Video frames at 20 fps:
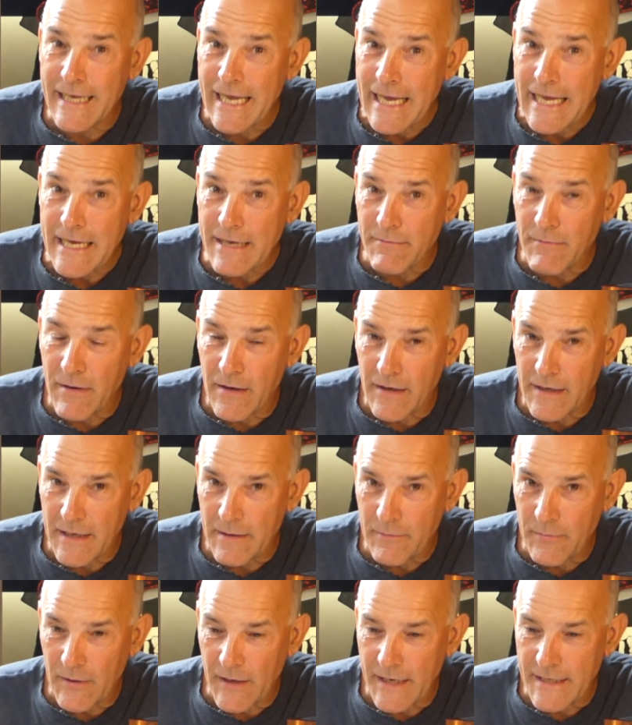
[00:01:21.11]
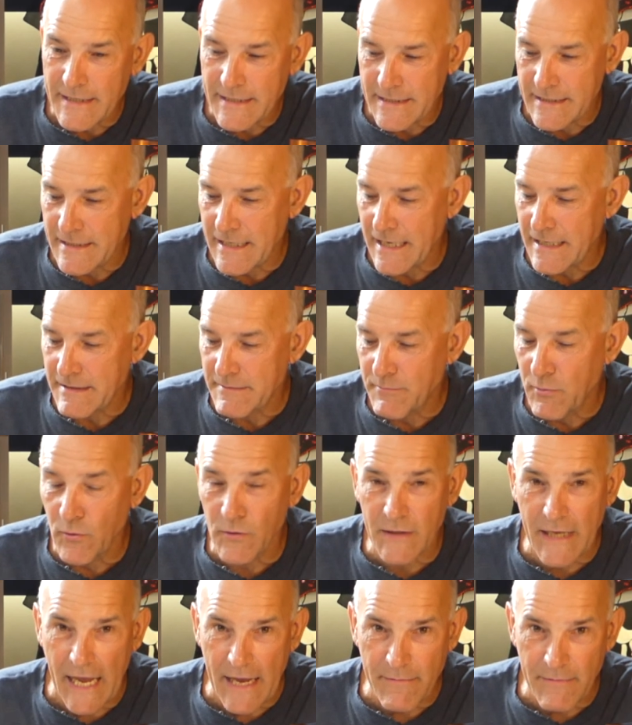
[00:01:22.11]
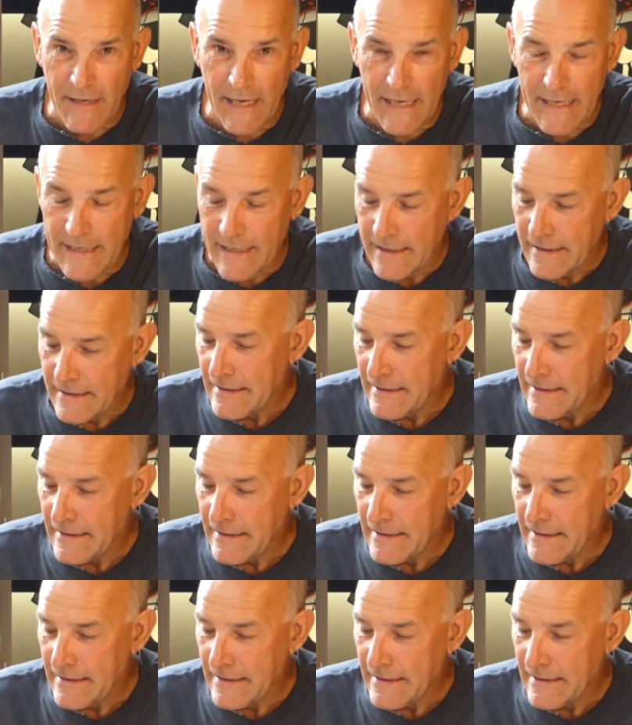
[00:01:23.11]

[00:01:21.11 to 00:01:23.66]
Geek Marketplace, so that's Board Game Geek.